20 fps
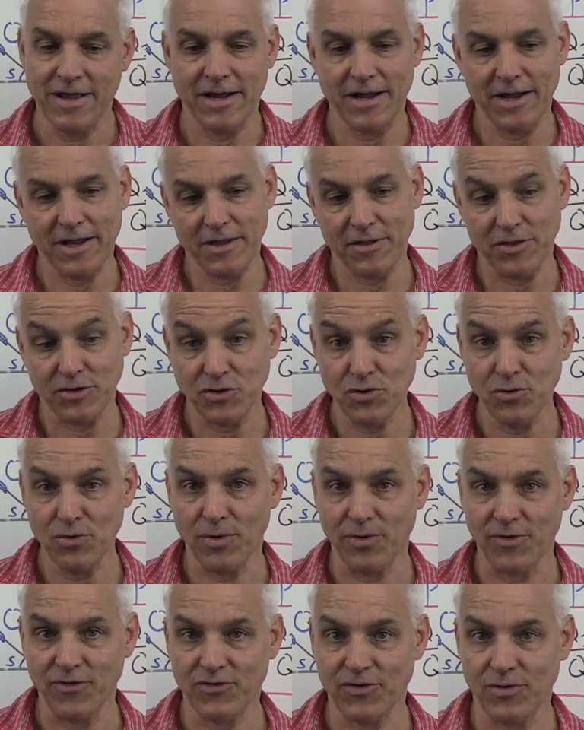the
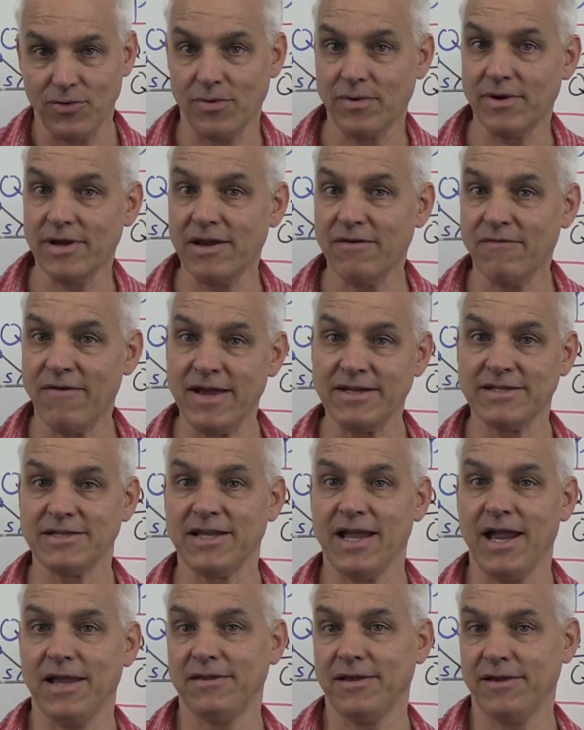tools to
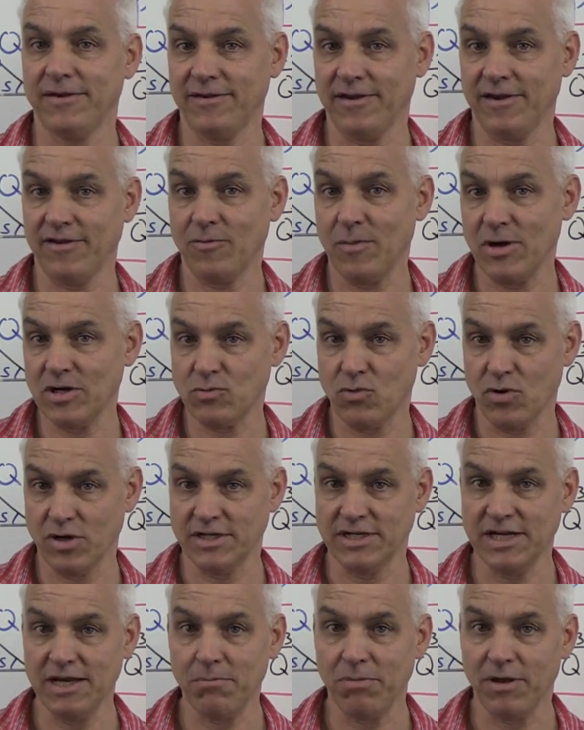investigate these things much more
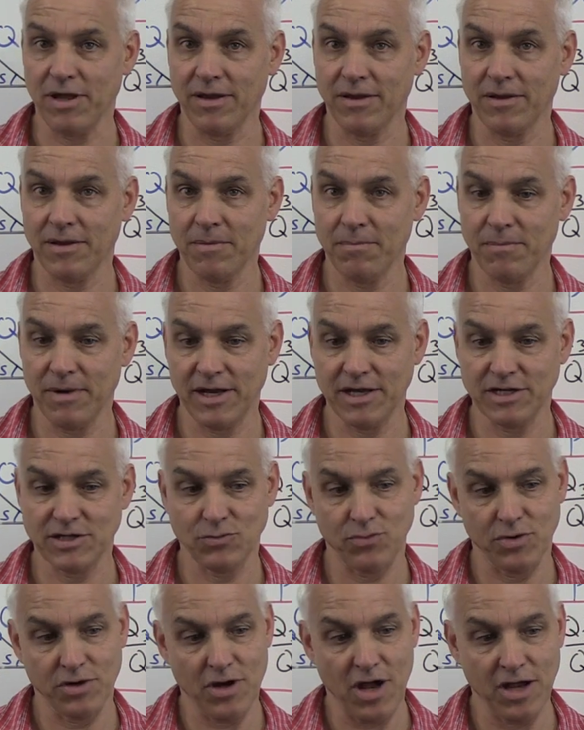deeply, because
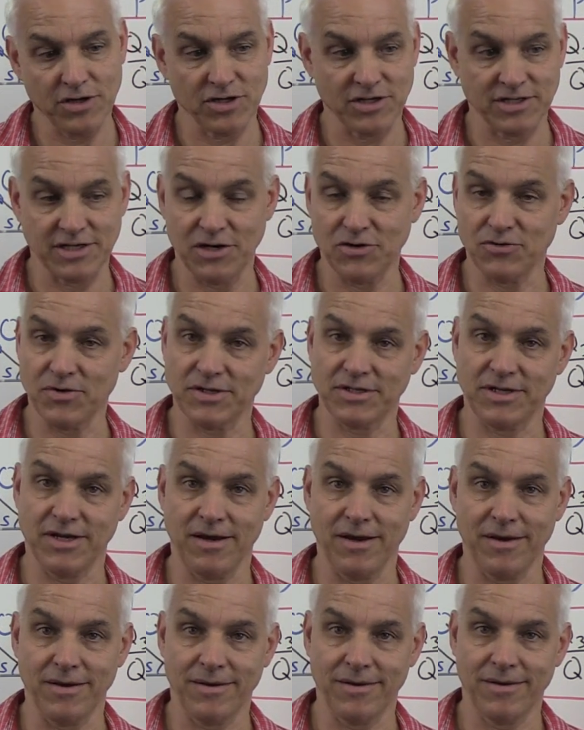we're not just interested
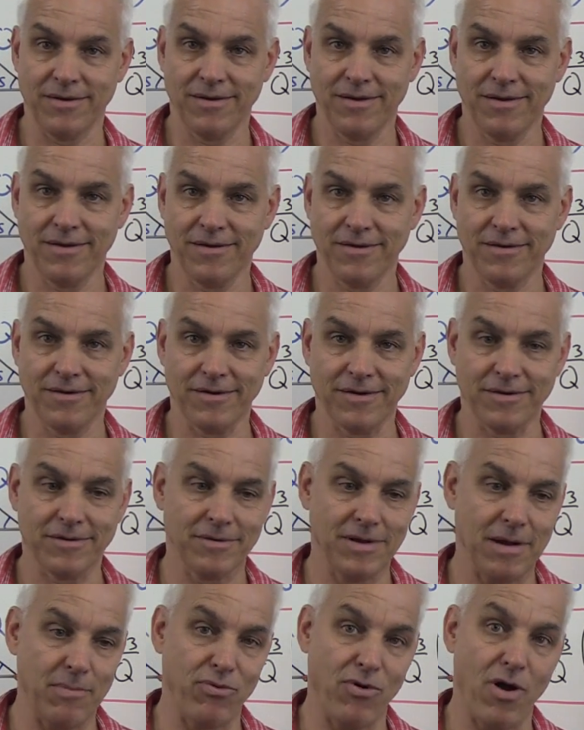in
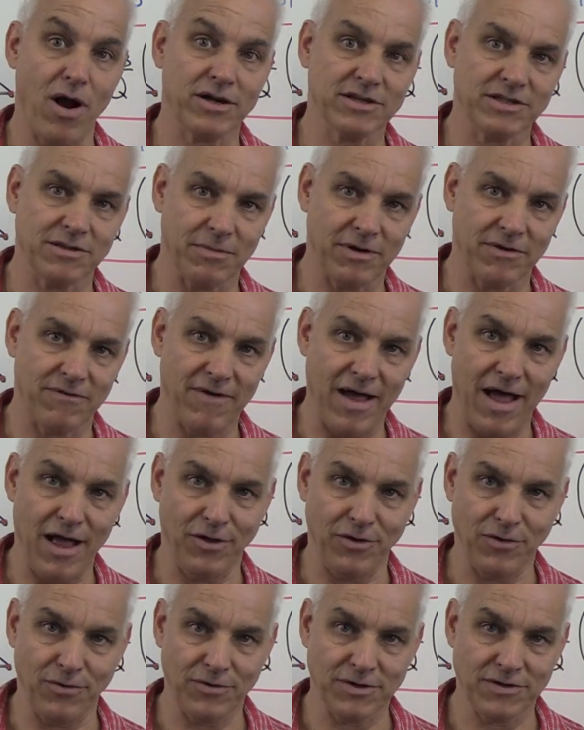approximate
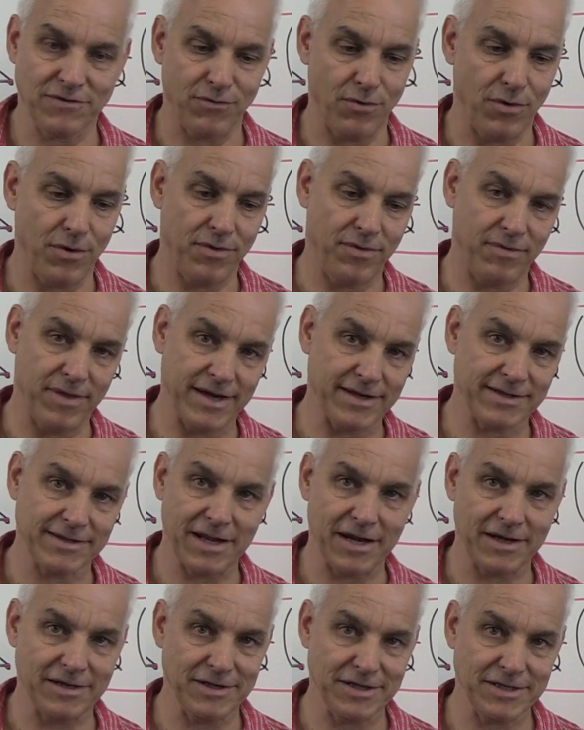values for things
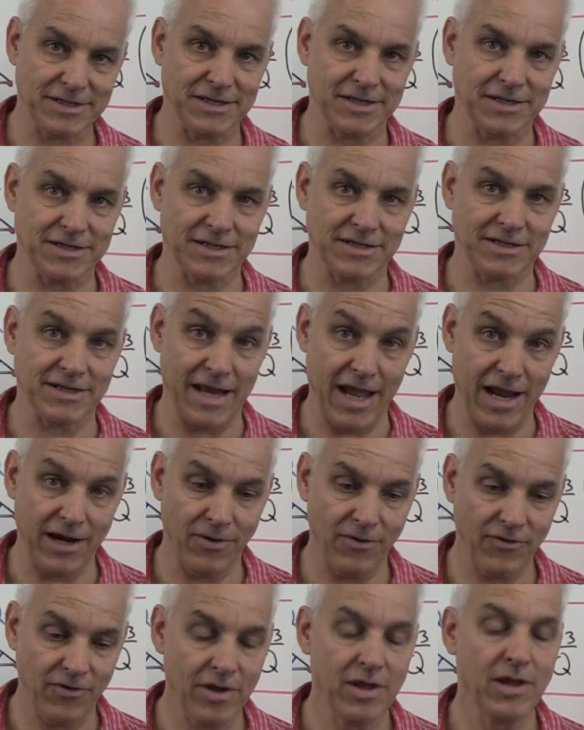like distances and
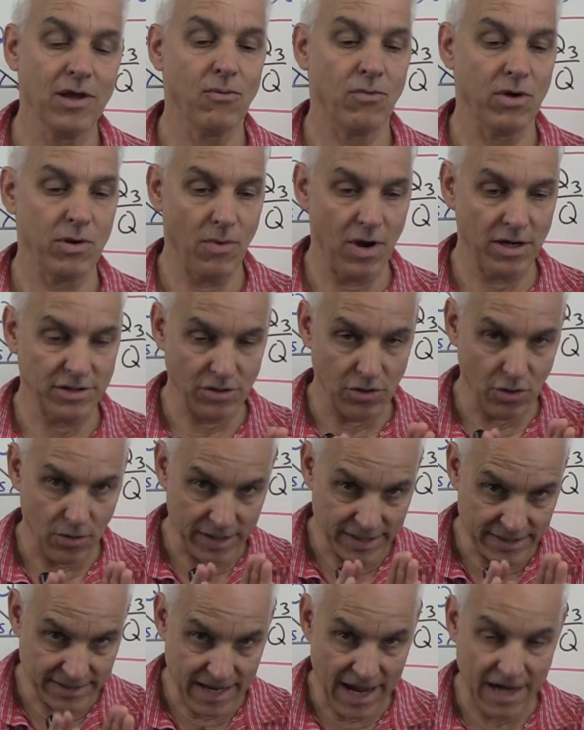angles. We want to know
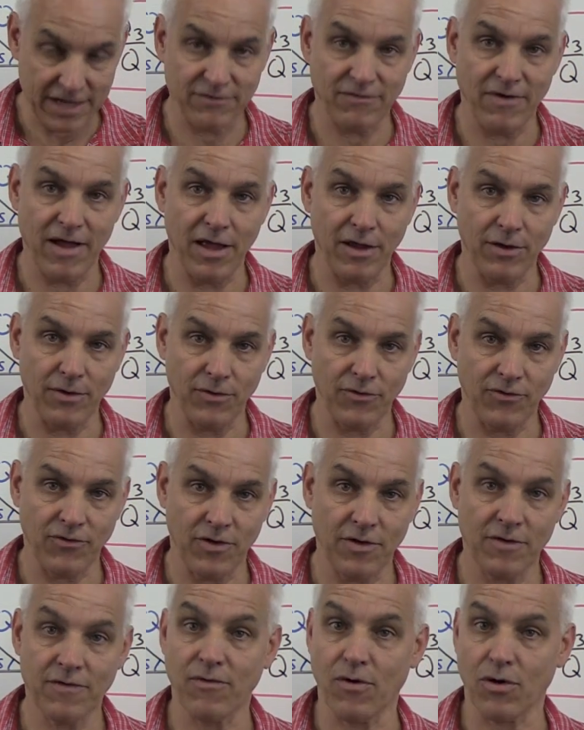exact values
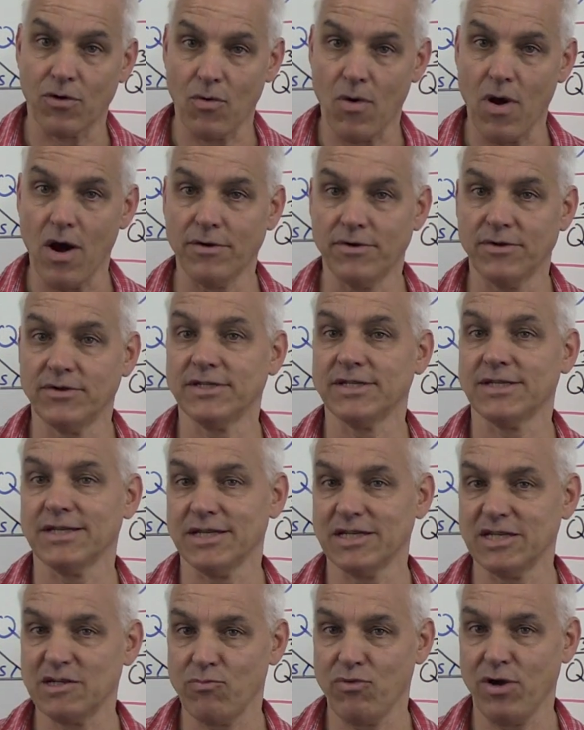for quadrances
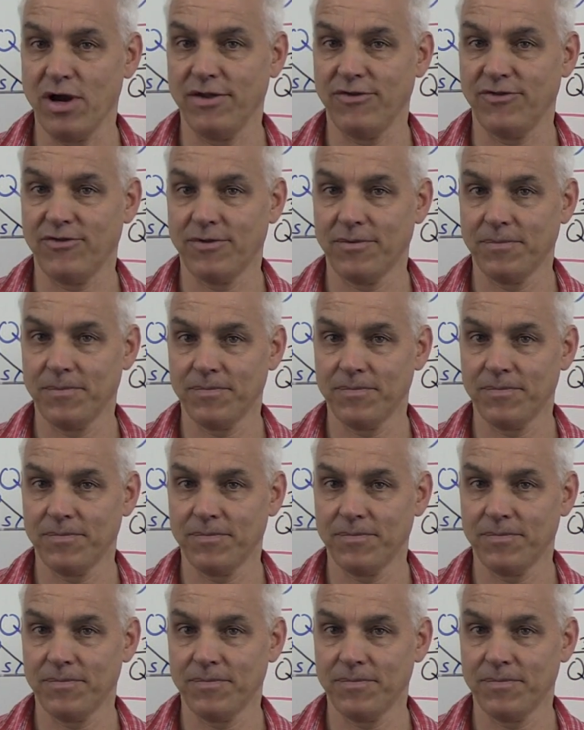and spreads.